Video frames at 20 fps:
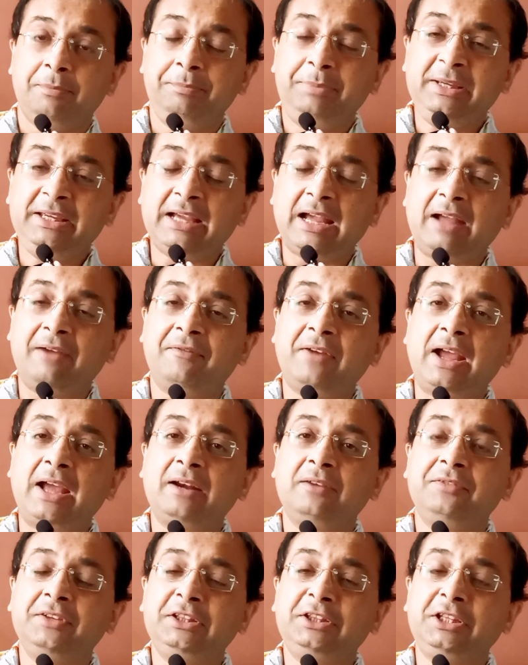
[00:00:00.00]
Be
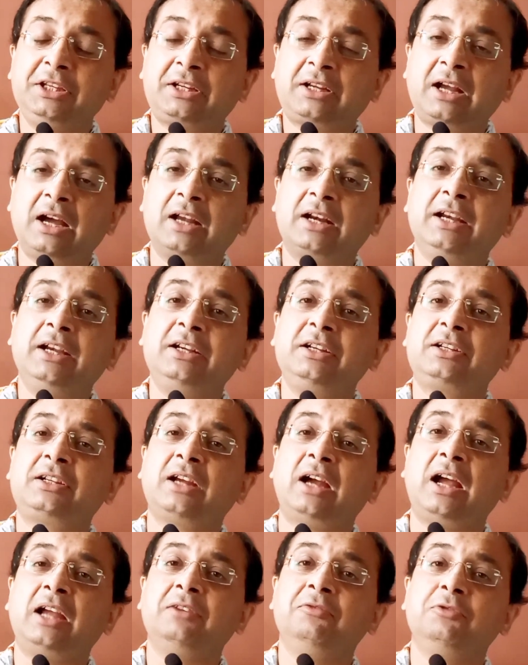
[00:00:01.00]
aware with the
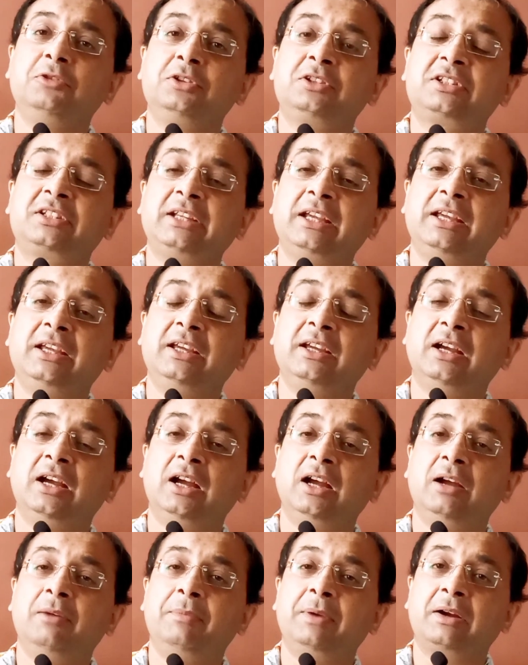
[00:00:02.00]
current, I would say,
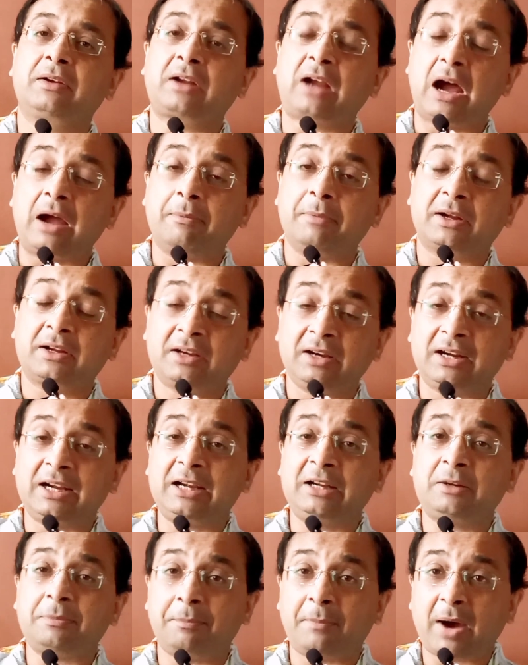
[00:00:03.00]

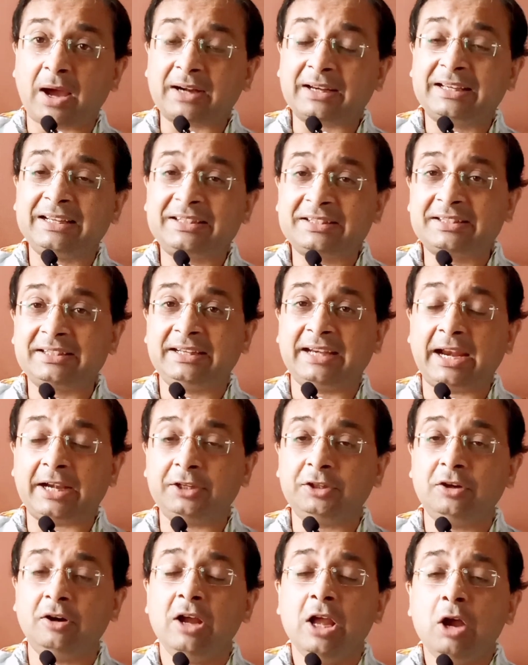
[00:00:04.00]
current market
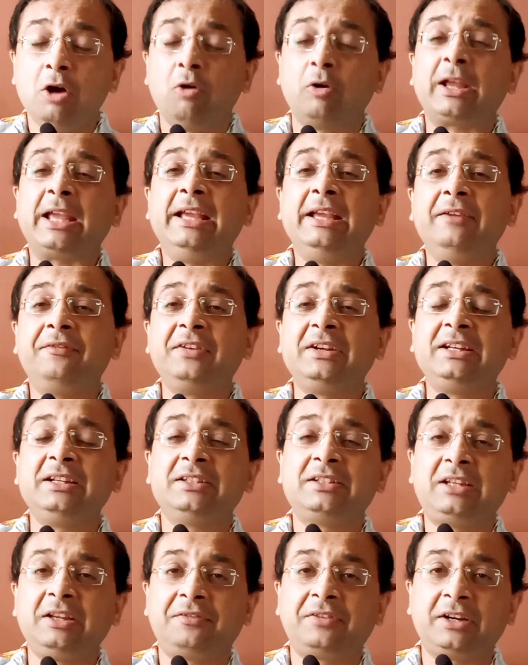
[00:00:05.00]
scenario. Okay, if it
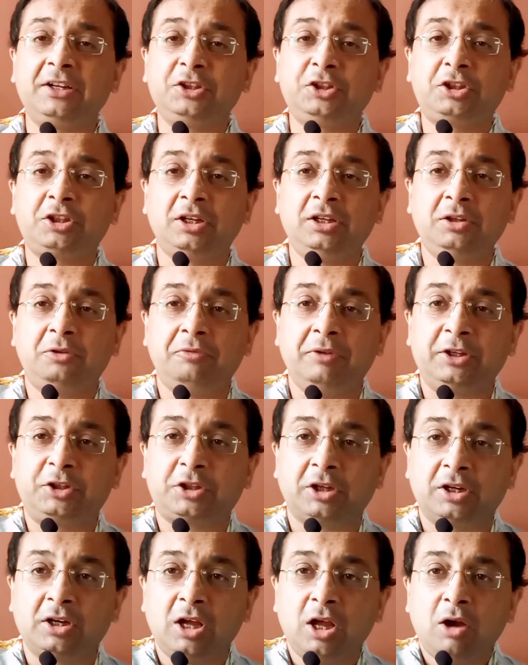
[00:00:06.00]
is differential
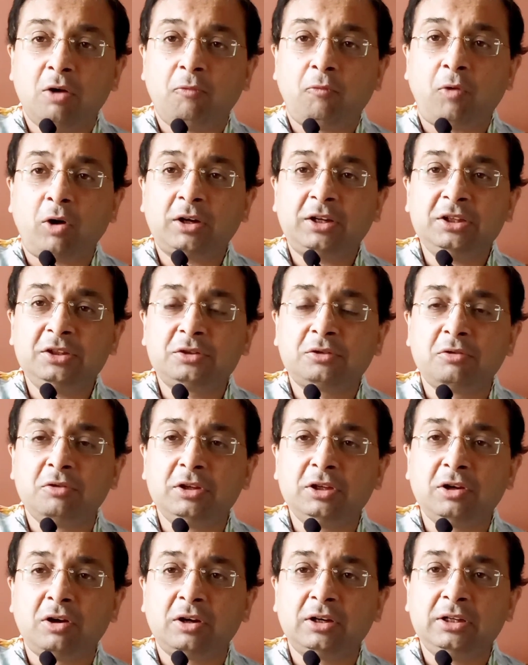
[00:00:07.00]
equation, what is
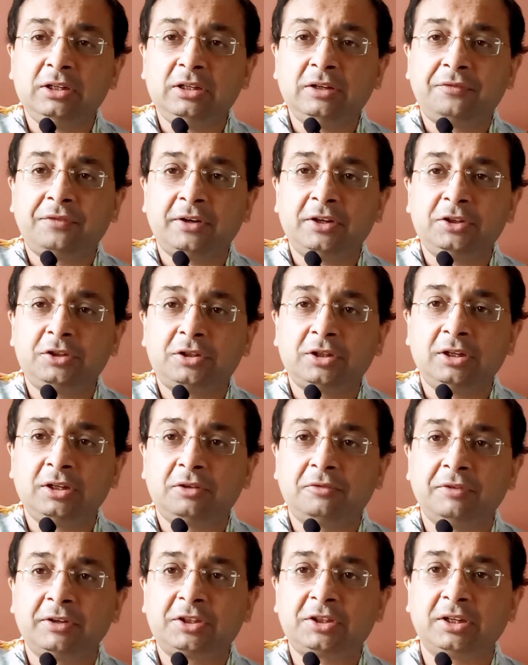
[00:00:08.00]
going on in differential
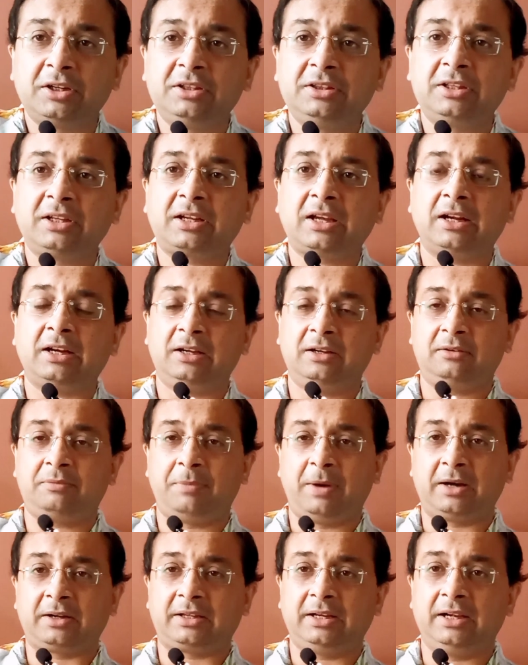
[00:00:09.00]
equation in the current
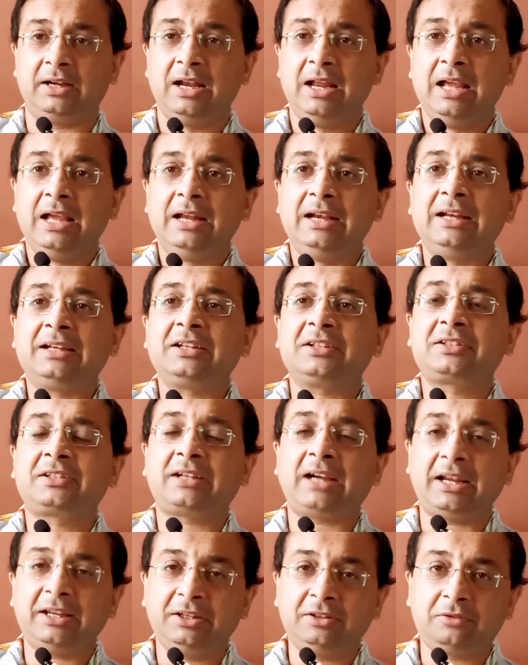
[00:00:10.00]
market? Let us
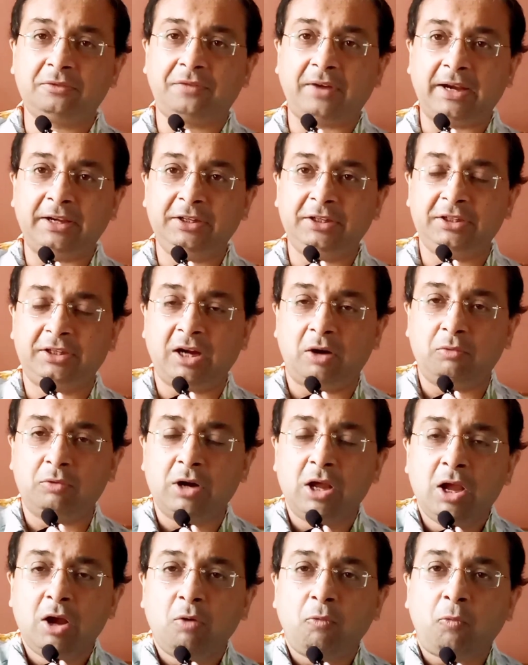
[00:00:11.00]
try to find it out.
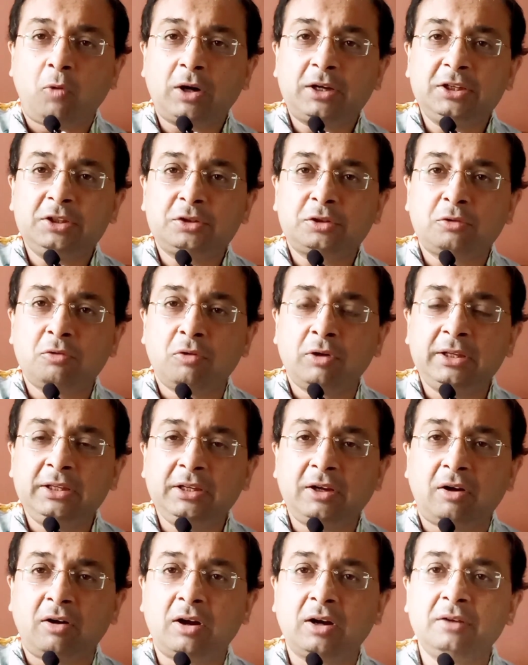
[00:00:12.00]
What is
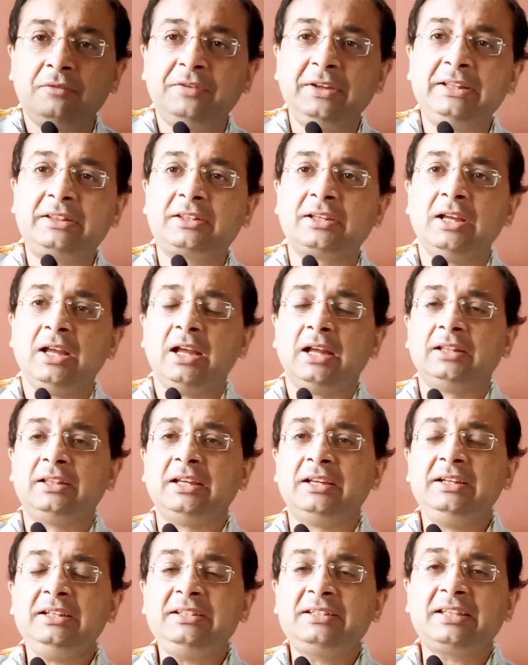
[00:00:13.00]
going on with
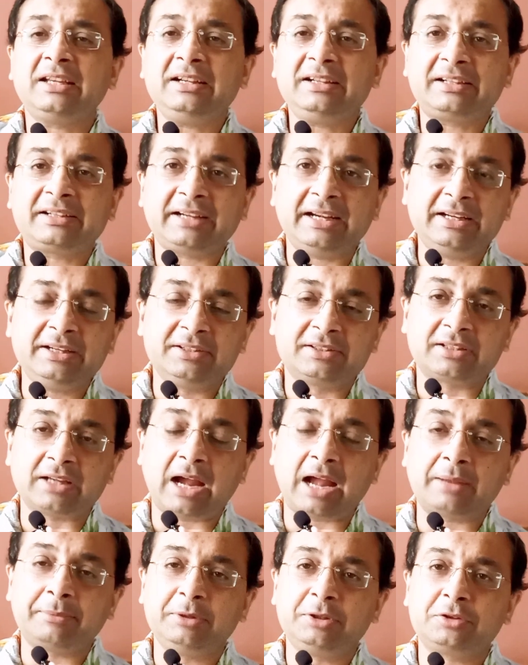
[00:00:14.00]
the recent trends?
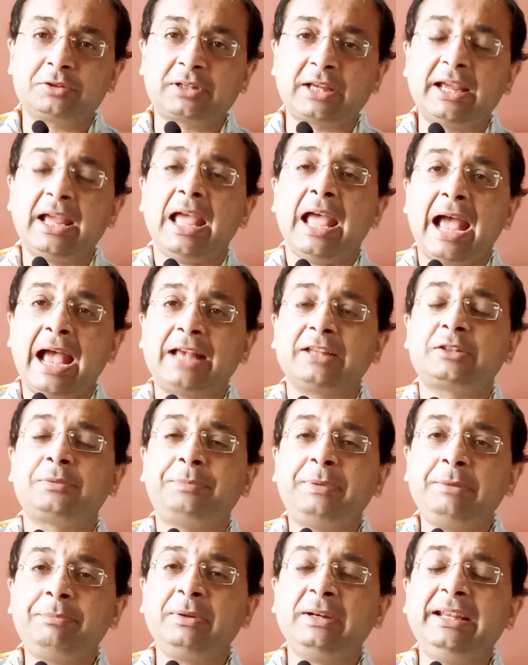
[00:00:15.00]
I mean to say, has
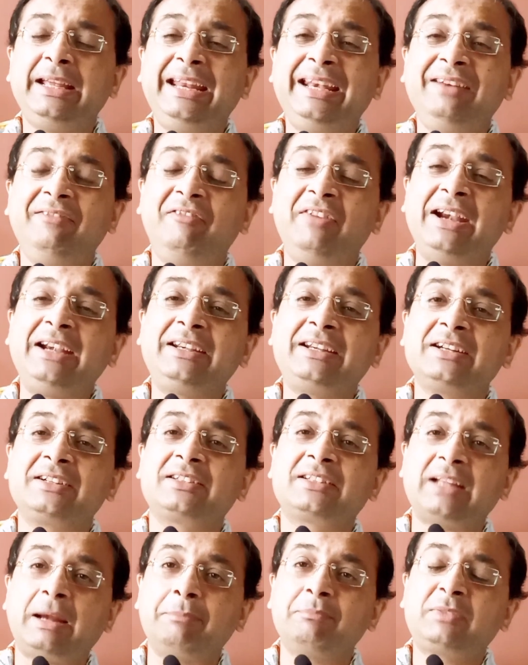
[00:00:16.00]
people
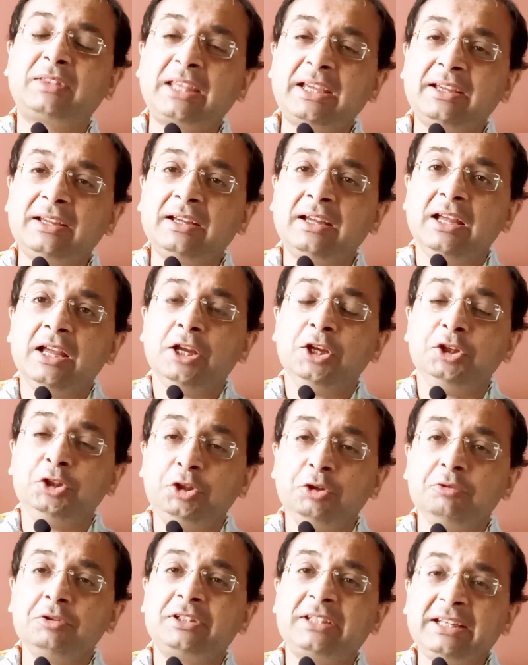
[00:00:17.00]
invented something
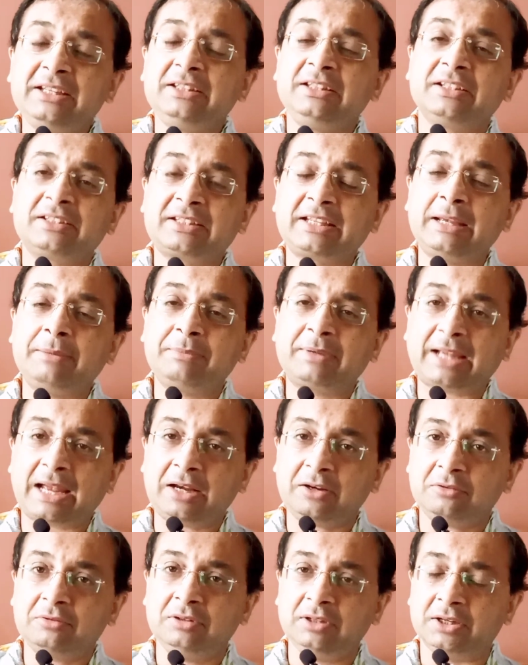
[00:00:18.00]
using the same
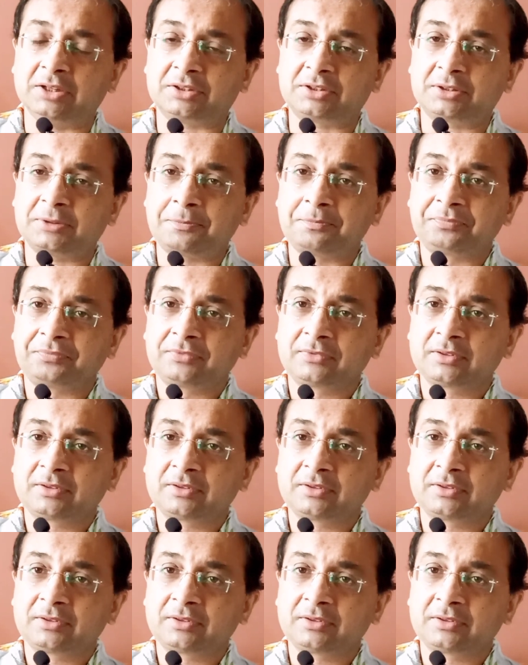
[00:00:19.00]
calculus?